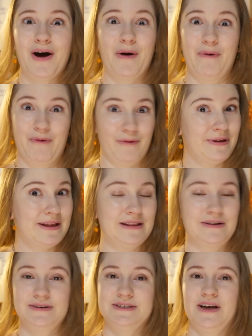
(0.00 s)
a really
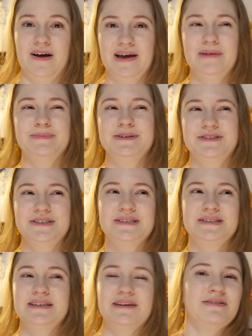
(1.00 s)
long time but
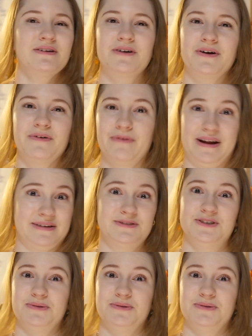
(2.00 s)
just never got around